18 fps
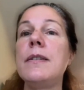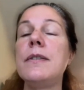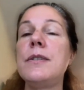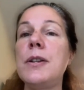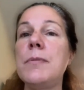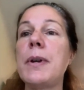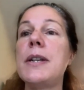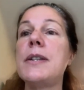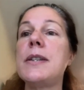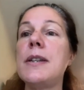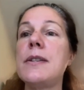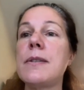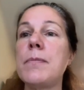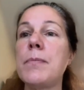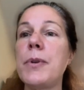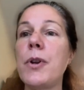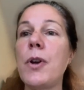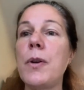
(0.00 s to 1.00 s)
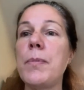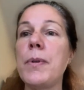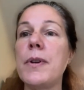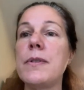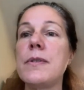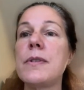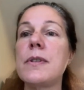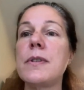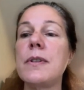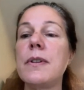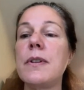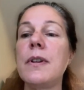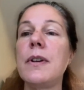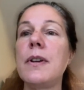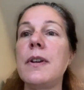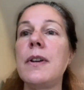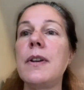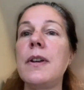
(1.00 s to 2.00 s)
chimpanzees and bonobos
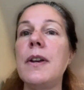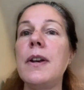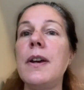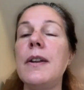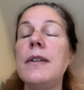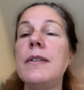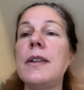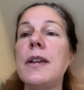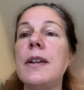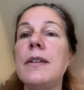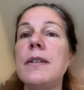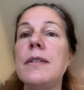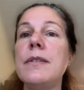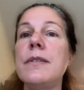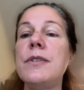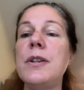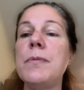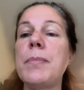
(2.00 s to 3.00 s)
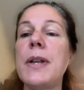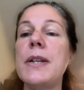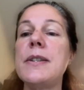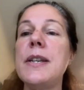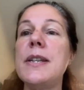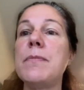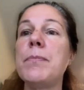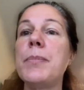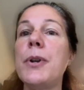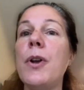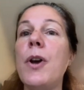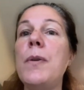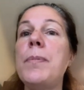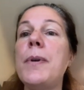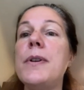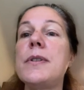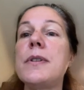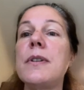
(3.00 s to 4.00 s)
and then chimpanzees and
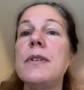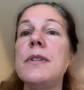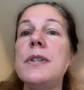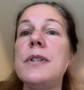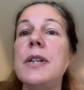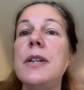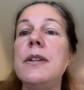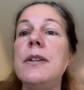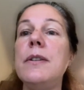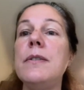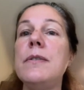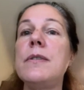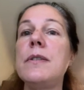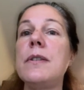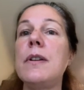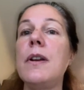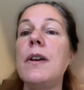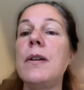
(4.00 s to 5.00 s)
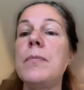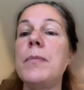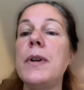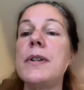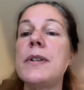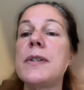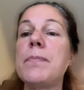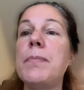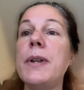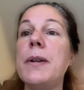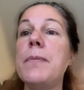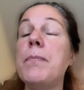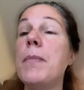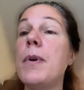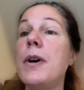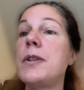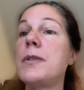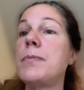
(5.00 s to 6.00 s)
bonobos continued um, and split
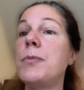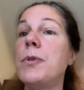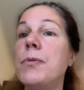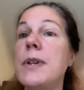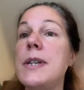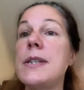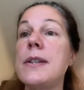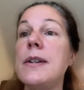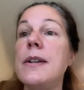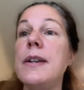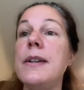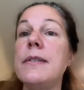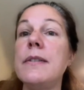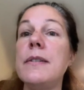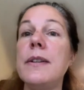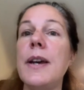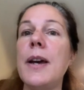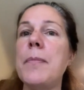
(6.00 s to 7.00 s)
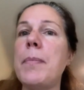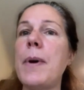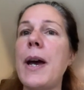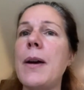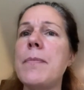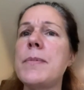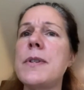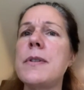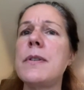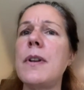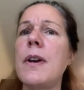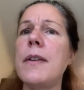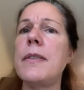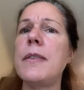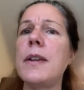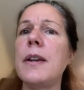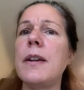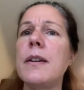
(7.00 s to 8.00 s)
much more recently than that, perhaps, I
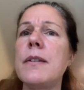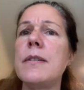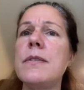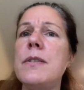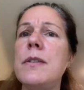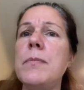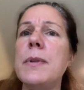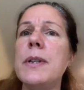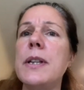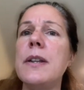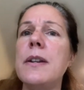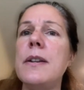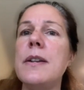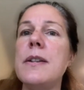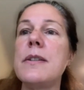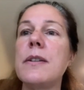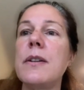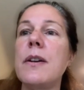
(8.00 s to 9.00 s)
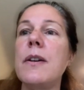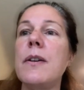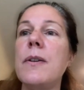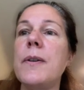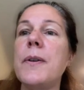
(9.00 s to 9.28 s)
think, two million years ago.